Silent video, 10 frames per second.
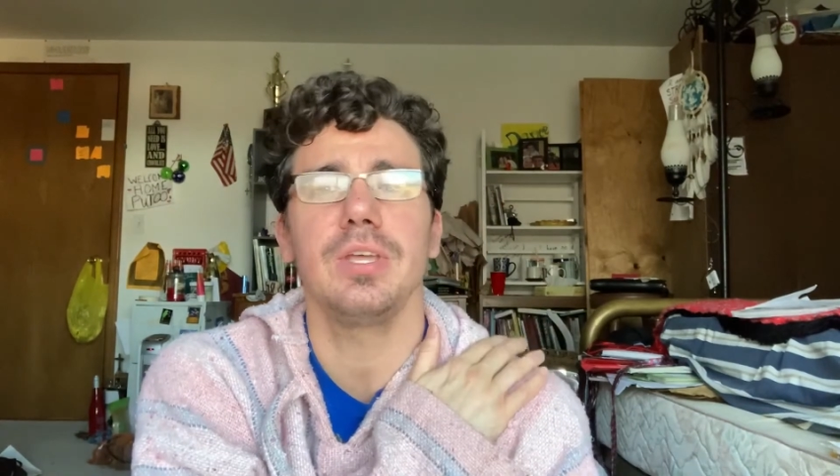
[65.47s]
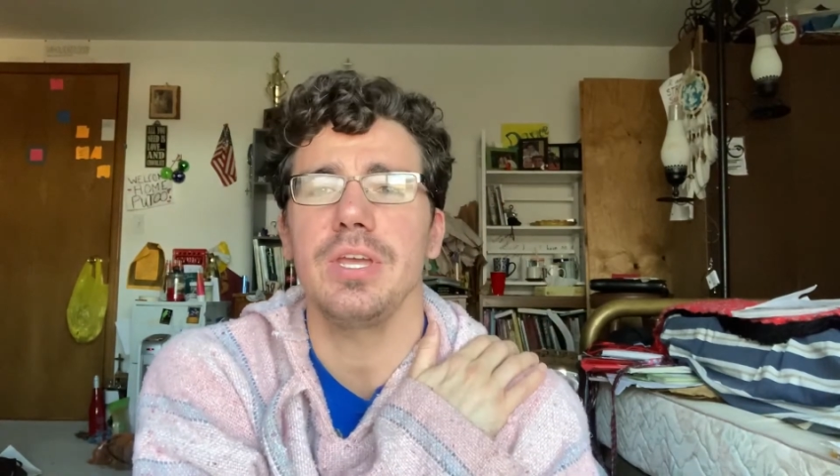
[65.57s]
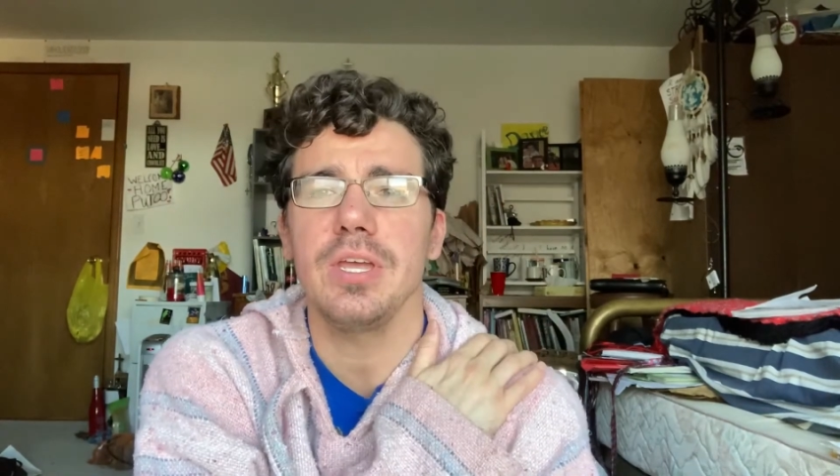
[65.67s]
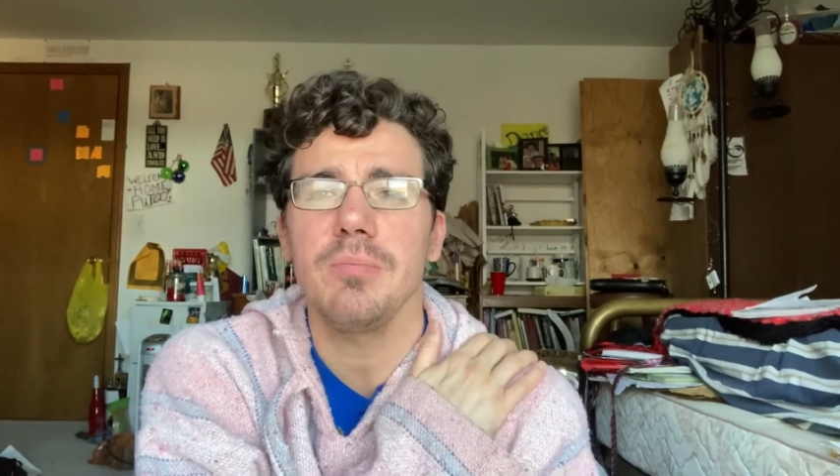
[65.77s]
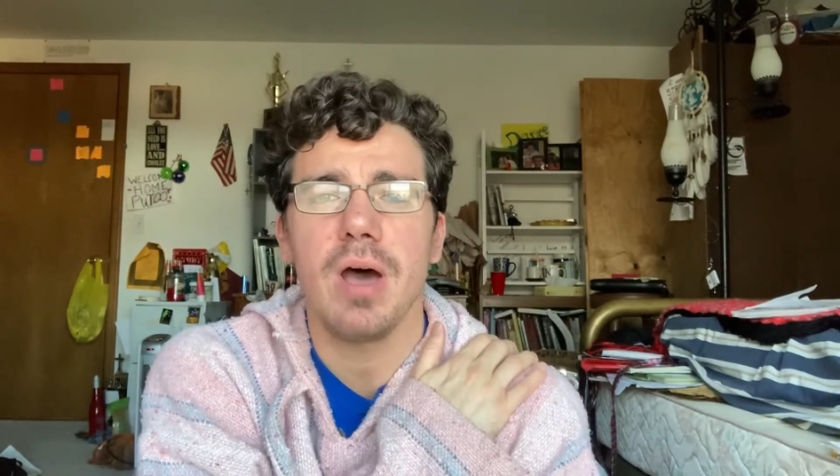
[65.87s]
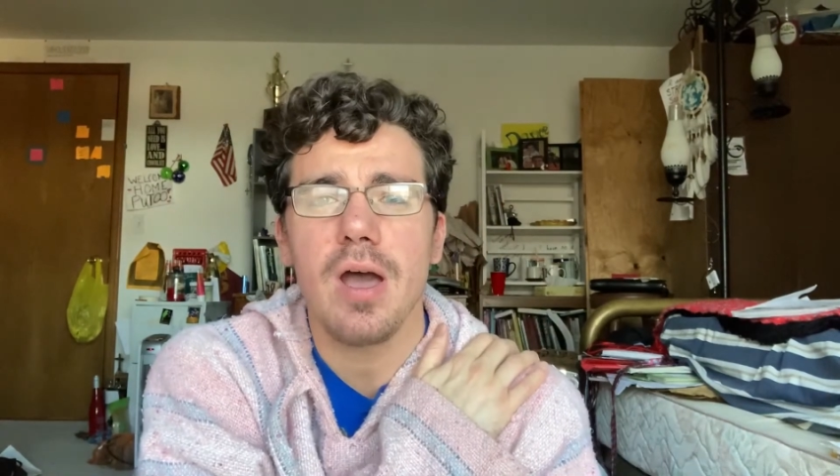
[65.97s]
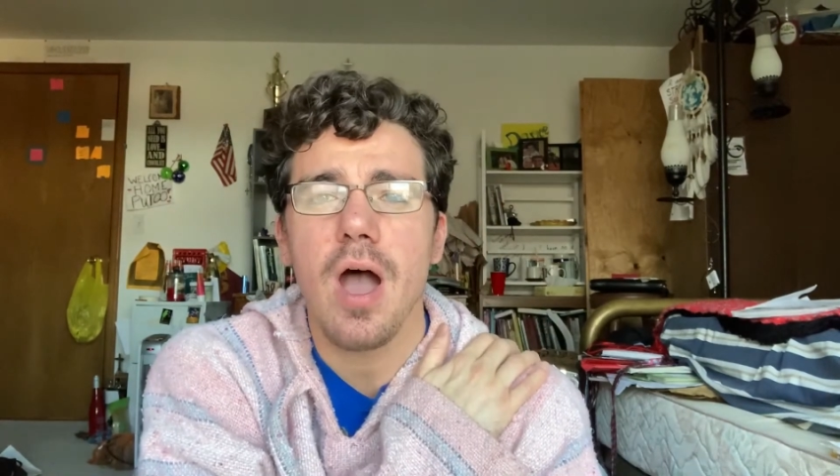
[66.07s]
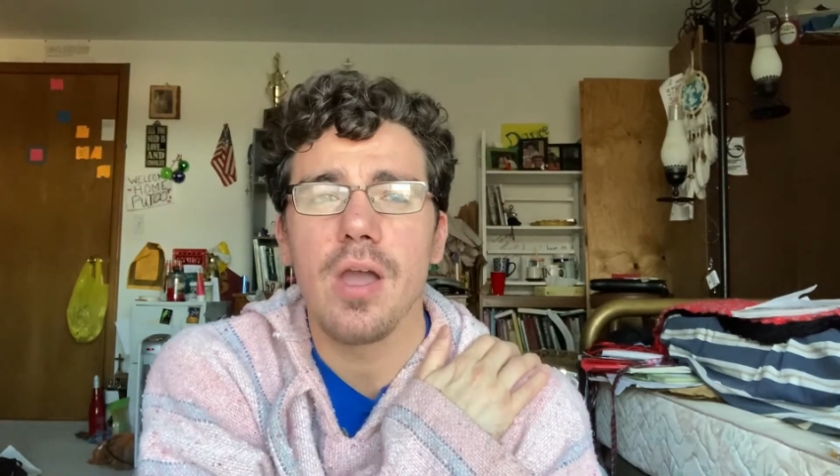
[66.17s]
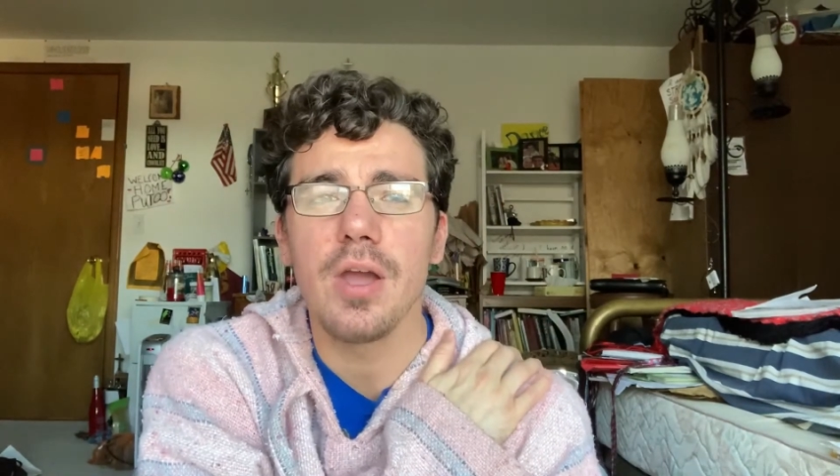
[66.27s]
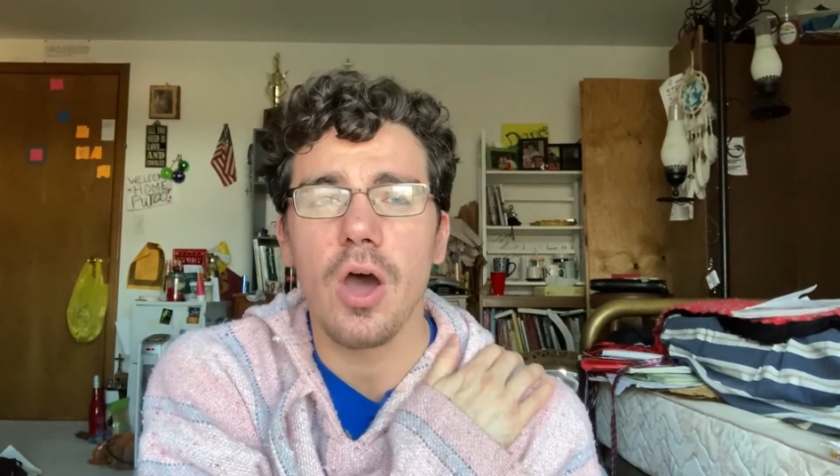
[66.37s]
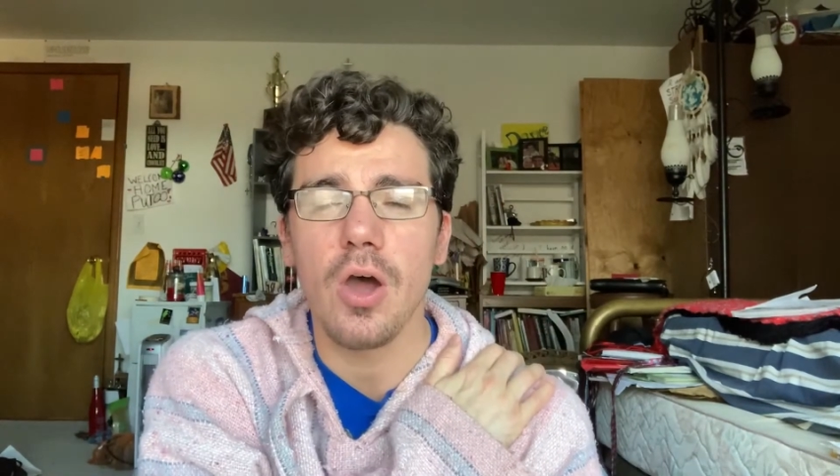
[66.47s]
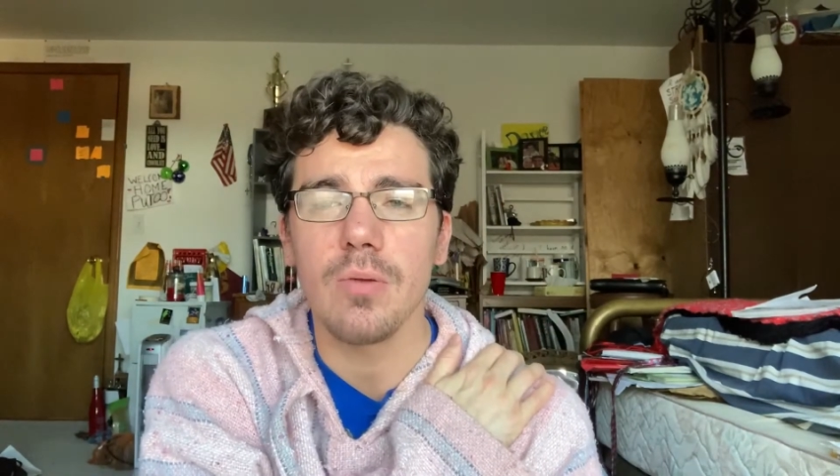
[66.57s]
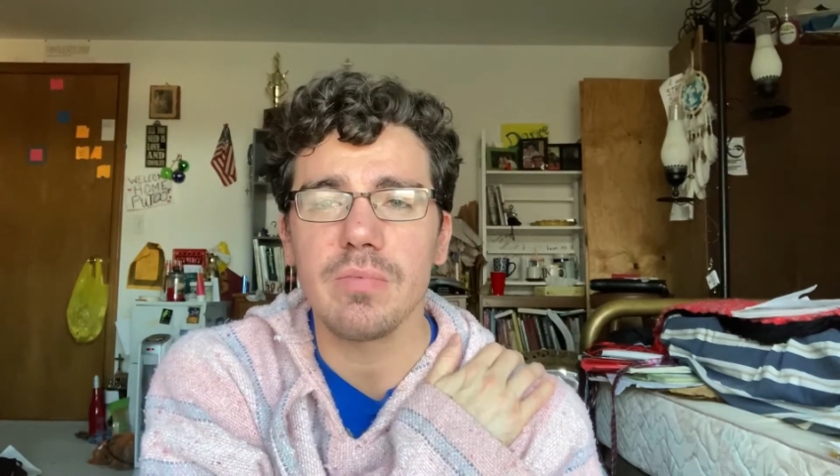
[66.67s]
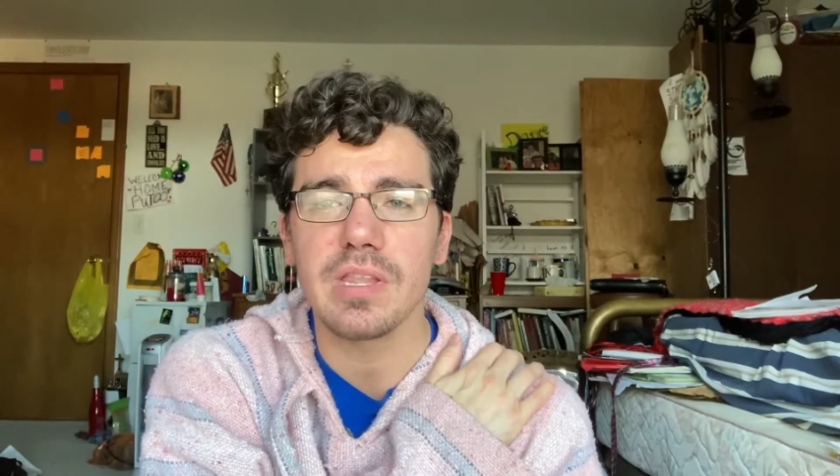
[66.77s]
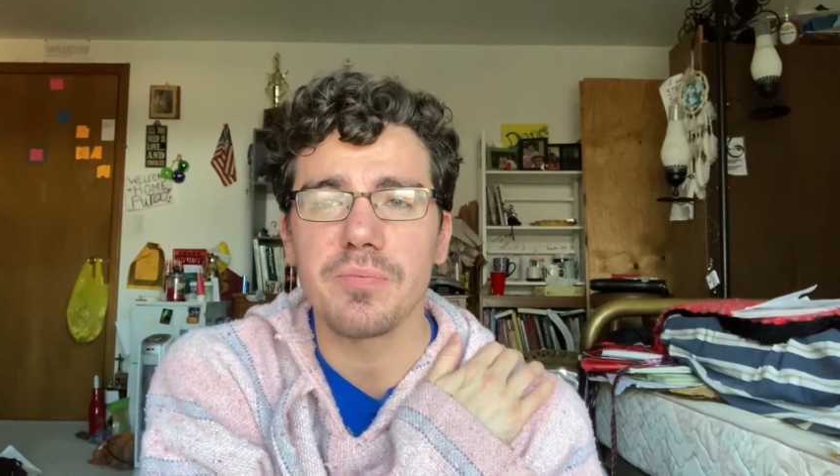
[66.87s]
in my
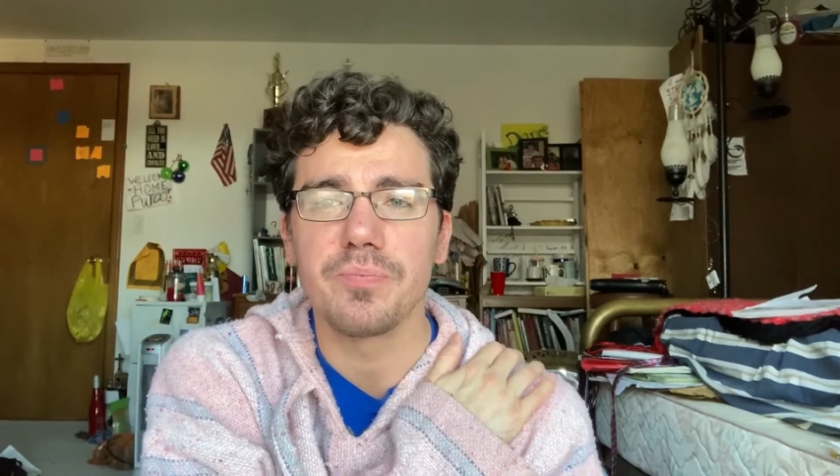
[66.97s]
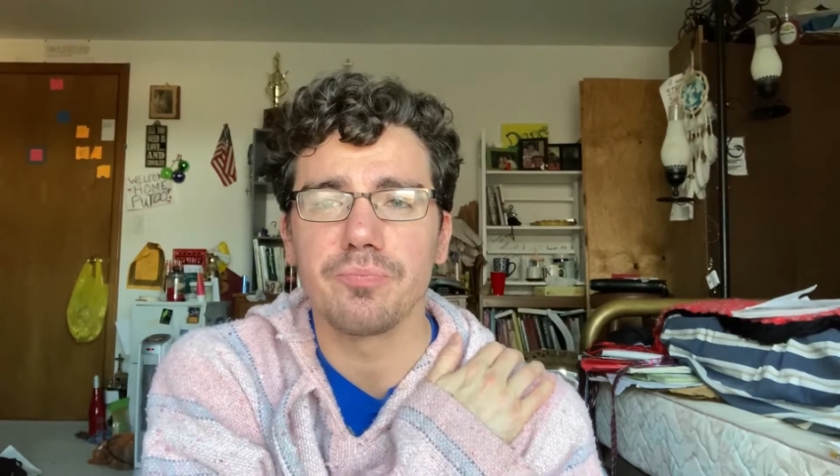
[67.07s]
arms.